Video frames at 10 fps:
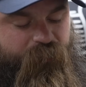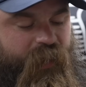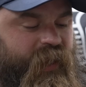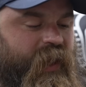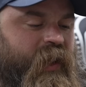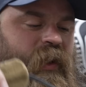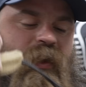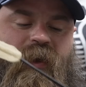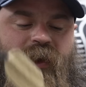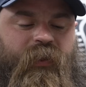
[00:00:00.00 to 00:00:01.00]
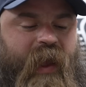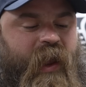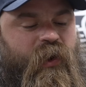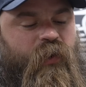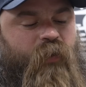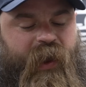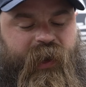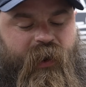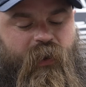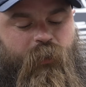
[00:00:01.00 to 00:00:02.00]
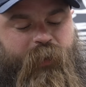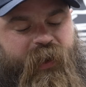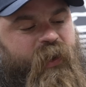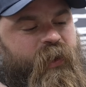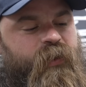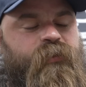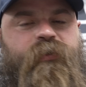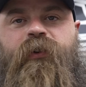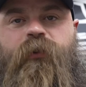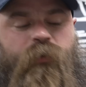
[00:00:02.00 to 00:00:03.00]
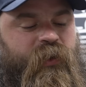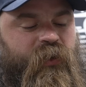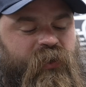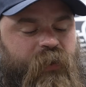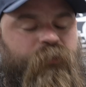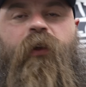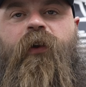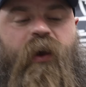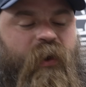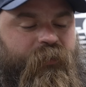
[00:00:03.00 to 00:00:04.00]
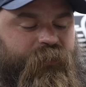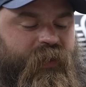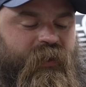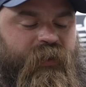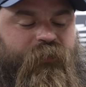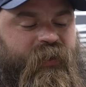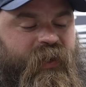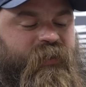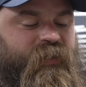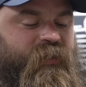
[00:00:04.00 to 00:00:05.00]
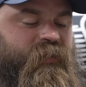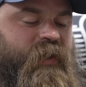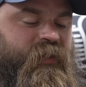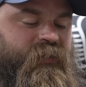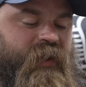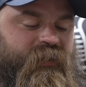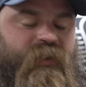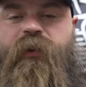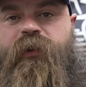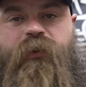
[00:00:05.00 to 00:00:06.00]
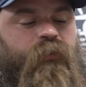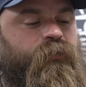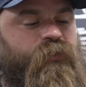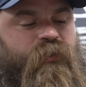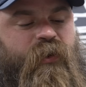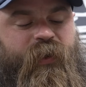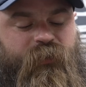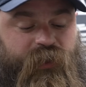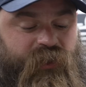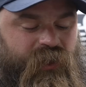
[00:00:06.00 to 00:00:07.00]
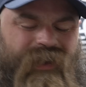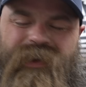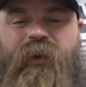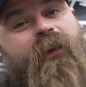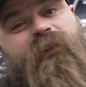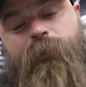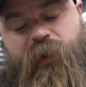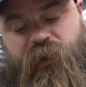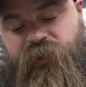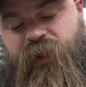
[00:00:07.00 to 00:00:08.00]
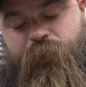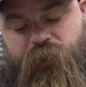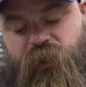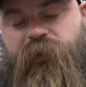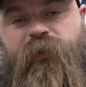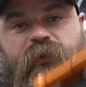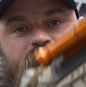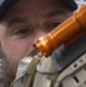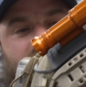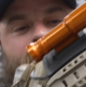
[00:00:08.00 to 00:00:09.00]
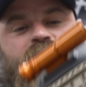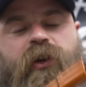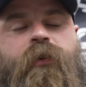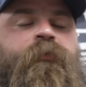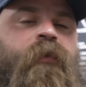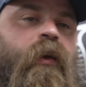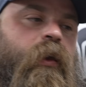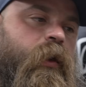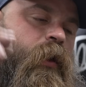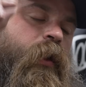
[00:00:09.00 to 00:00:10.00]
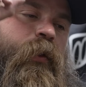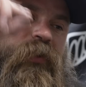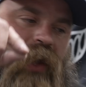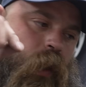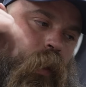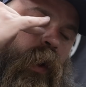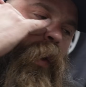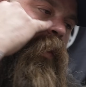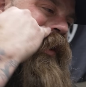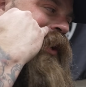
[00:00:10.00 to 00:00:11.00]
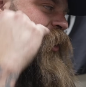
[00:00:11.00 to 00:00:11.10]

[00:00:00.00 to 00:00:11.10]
fucking lanyard right here because you don't want your shit falling off, and if it does, it kind of stays there and you don't lose your nods, which is going to be a good time when you lose your night vision. So we're going to